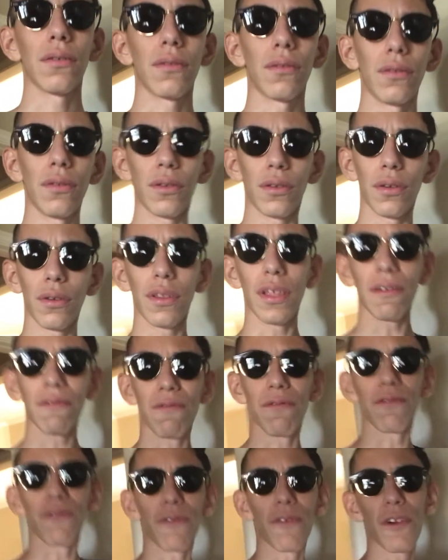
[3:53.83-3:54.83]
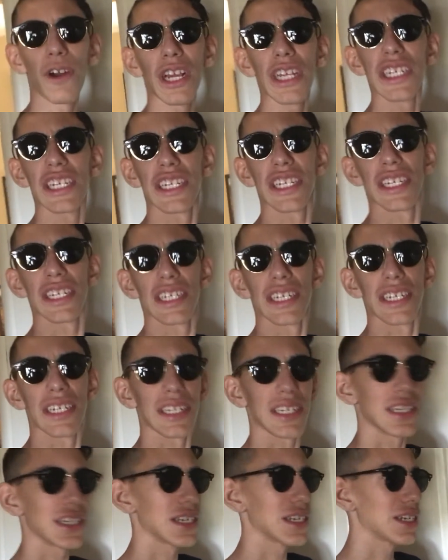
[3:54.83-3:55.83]
Look good, I'm
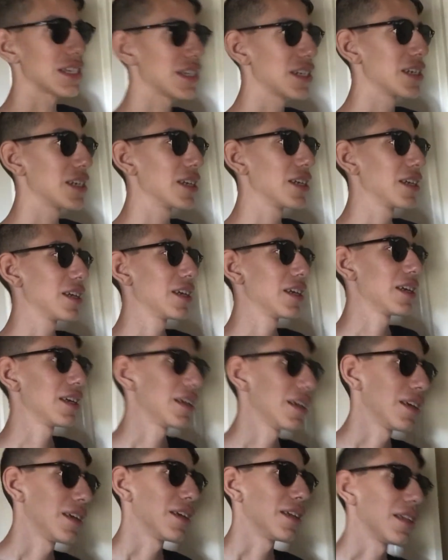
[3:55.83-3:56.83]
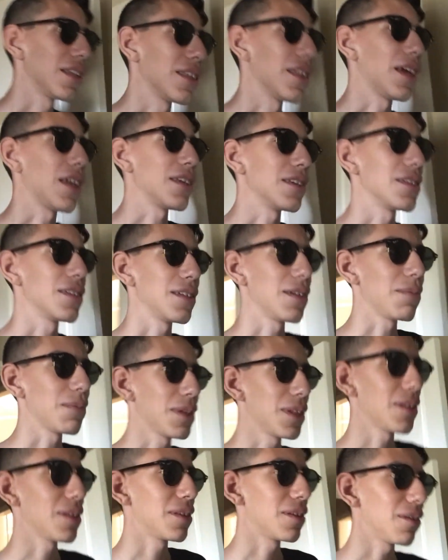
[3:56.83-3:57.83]
fresh! Danny's
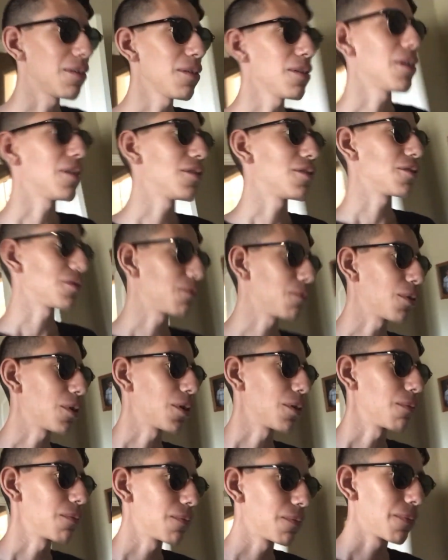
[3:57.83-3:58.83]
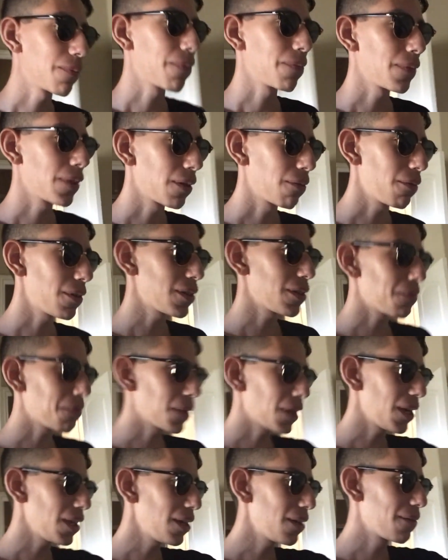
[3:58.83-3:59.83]
sleeping. Huh? He just woke up. What's up,
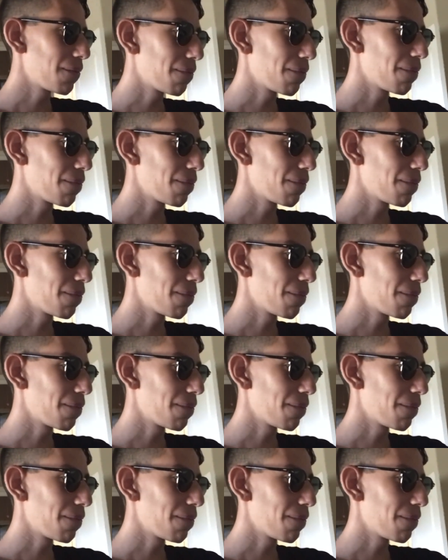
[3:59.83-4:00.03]
Danny?